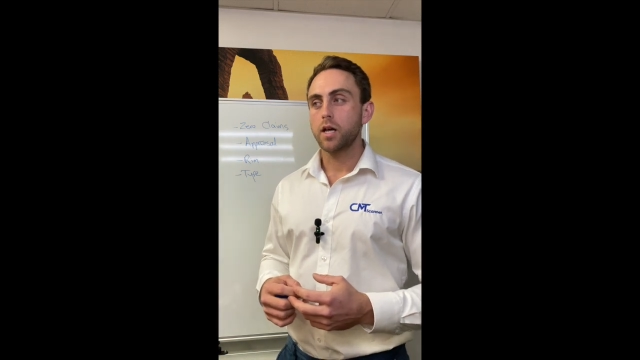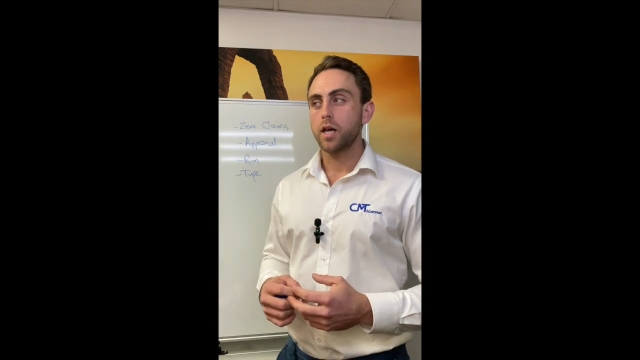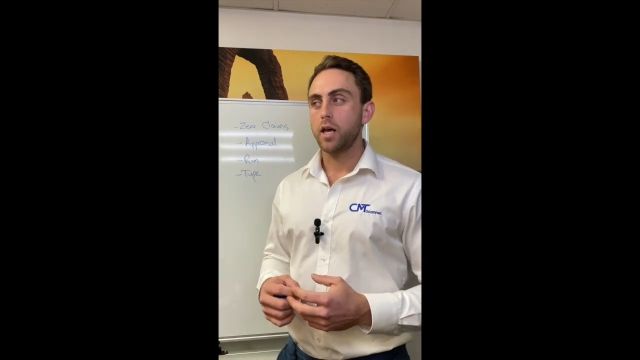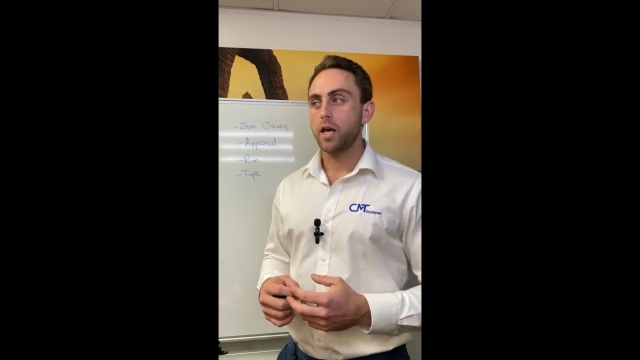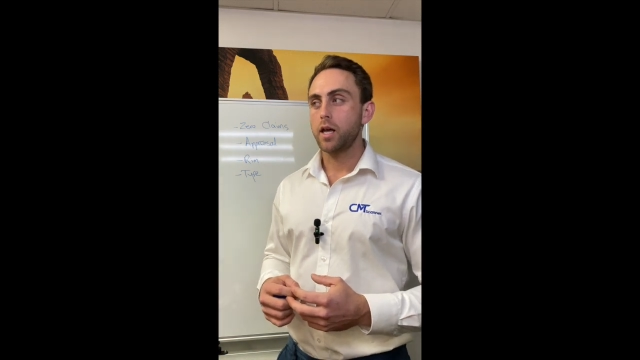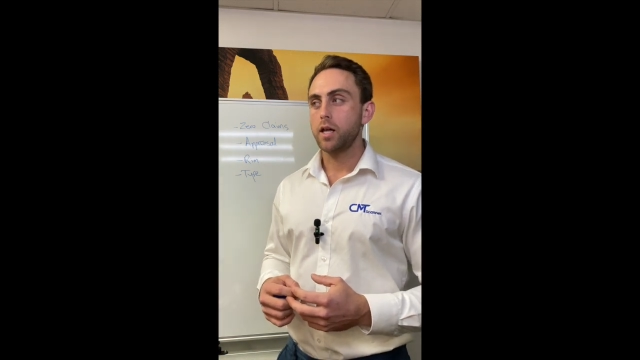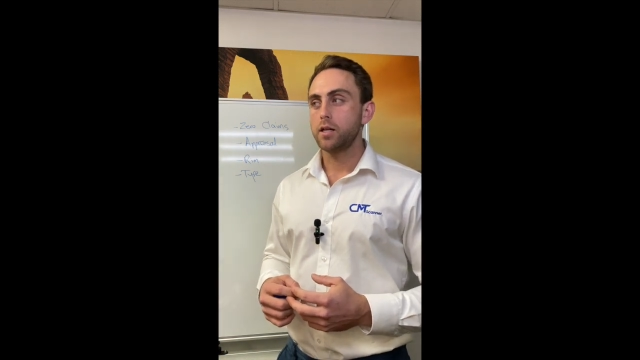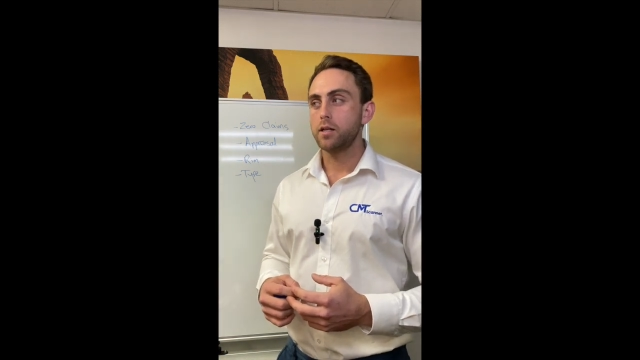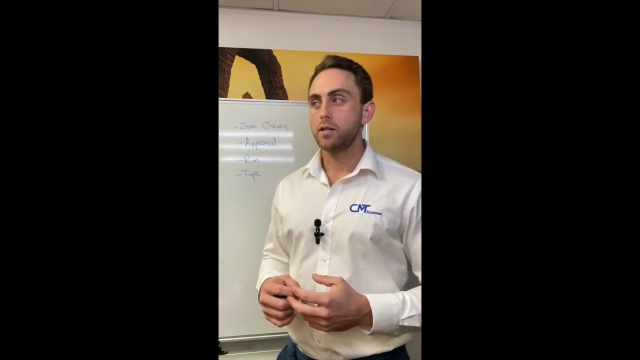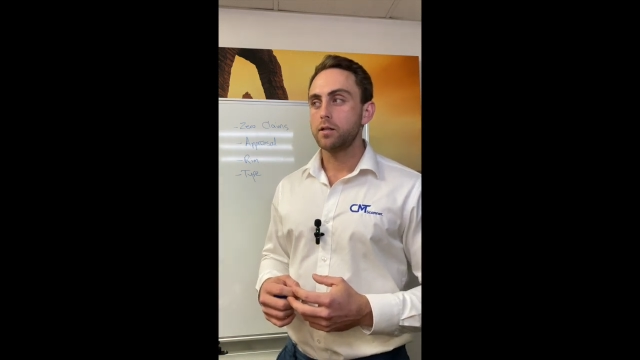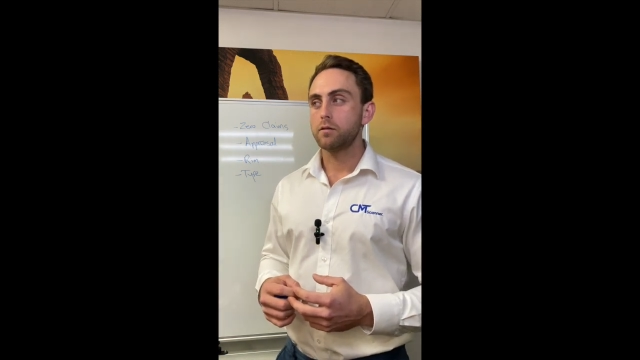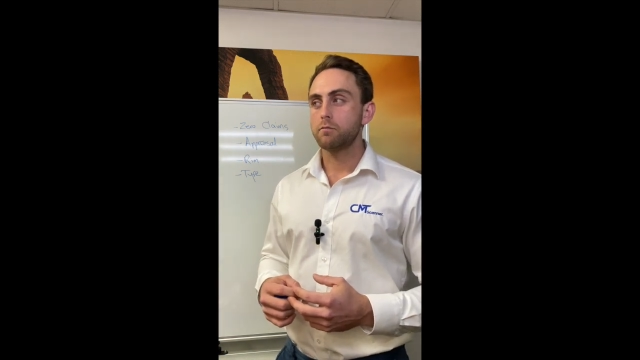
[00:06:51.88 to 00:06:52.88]

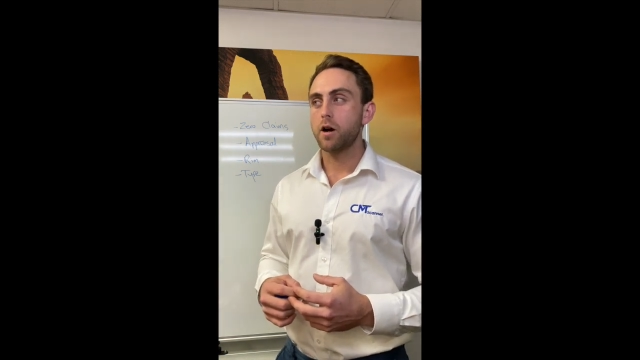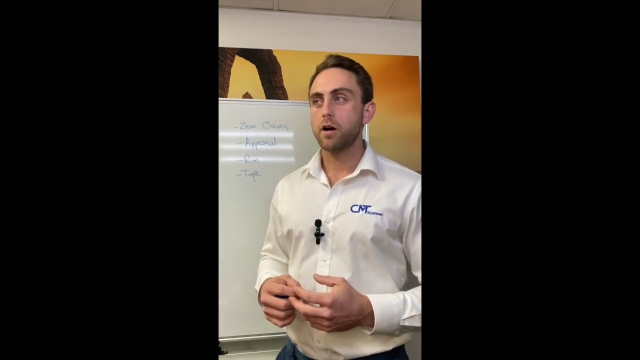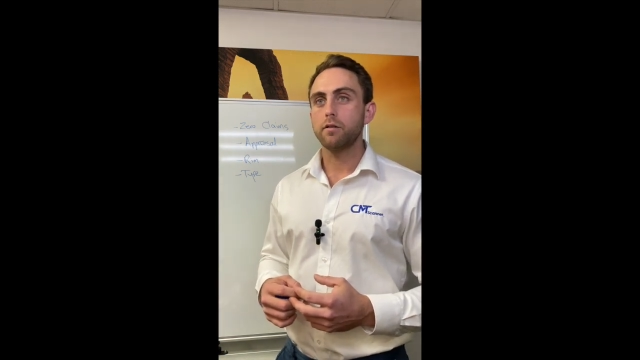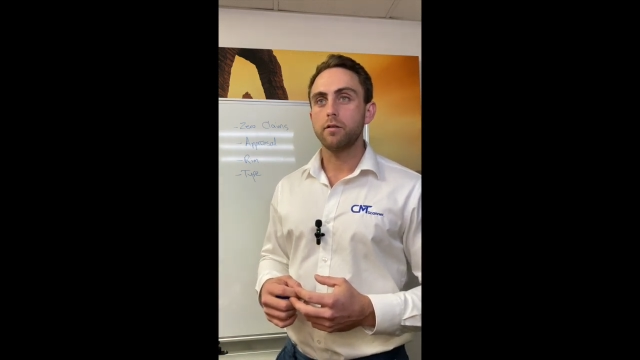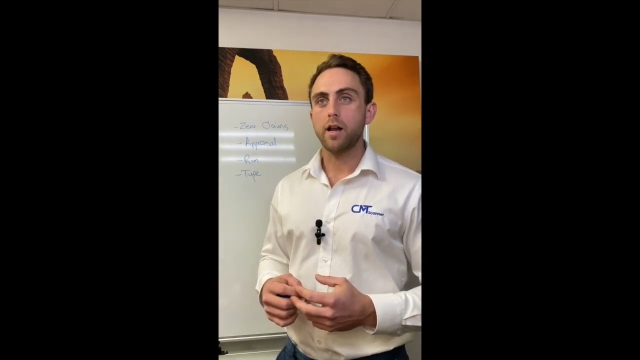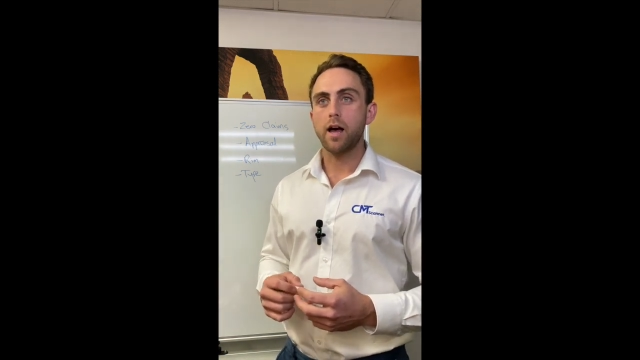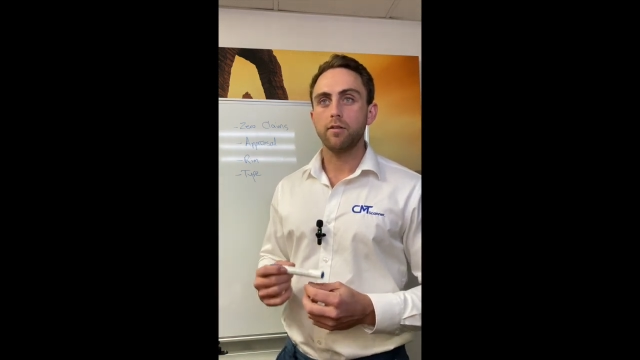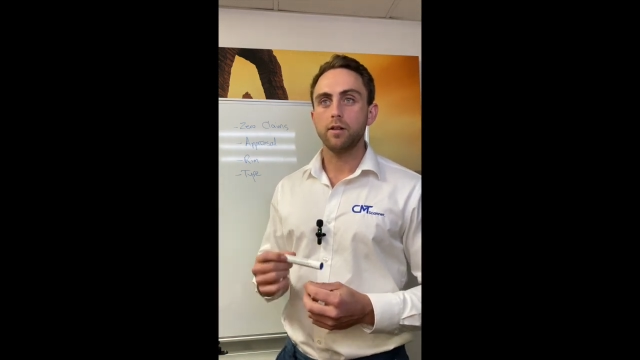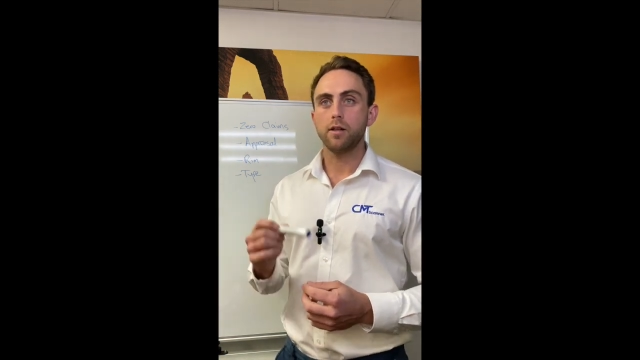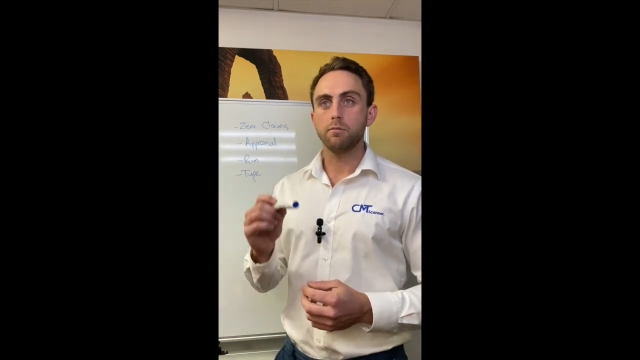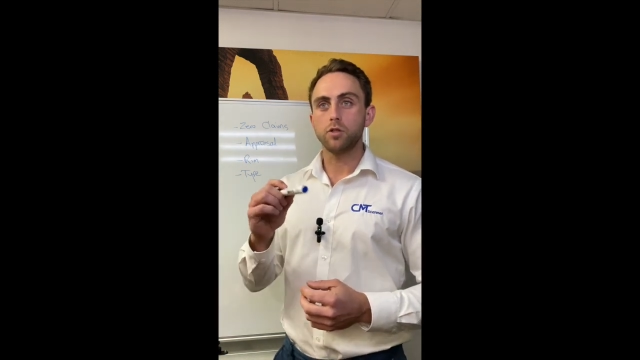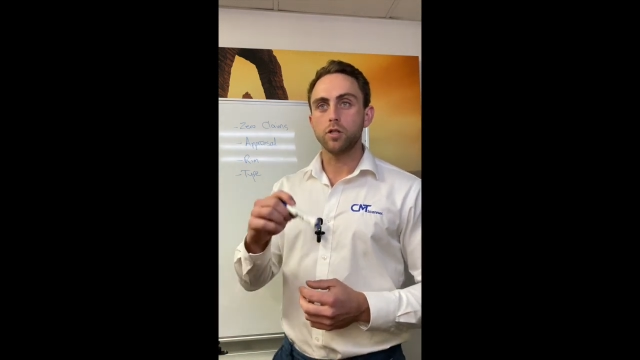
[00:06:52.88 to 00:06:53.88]
and rather than having
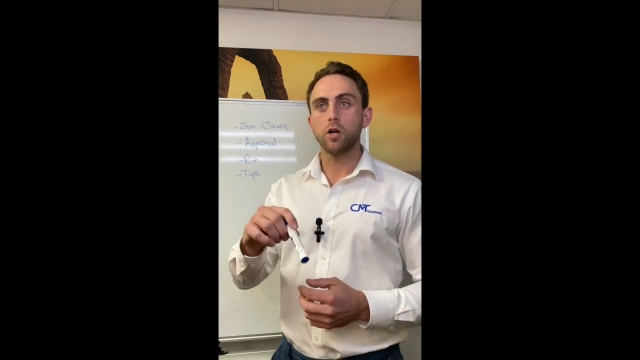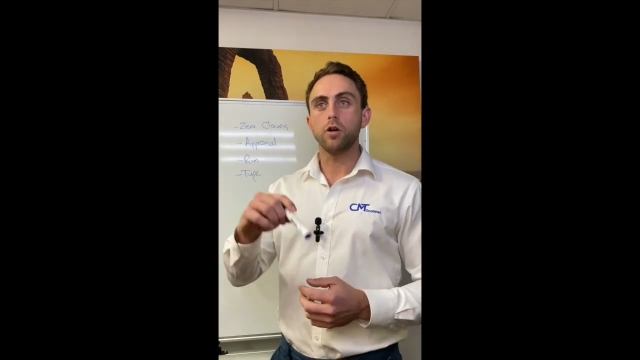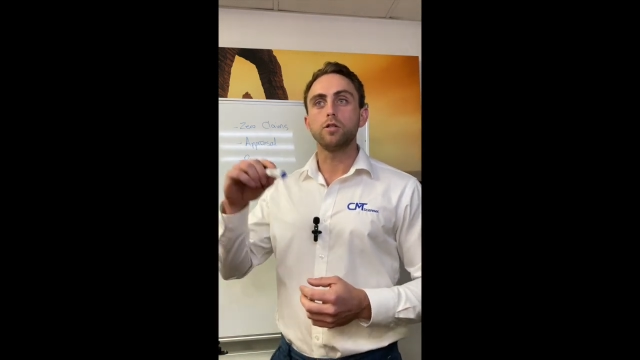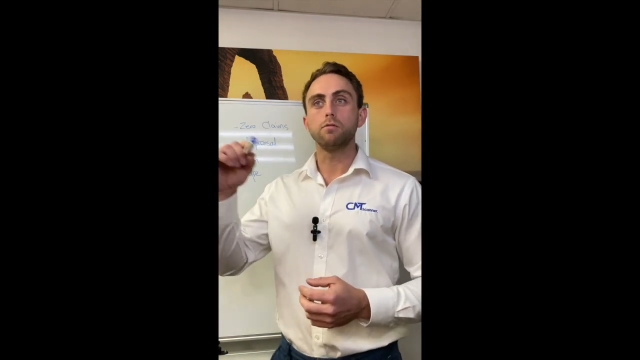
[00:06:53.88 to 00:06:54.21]
them to go to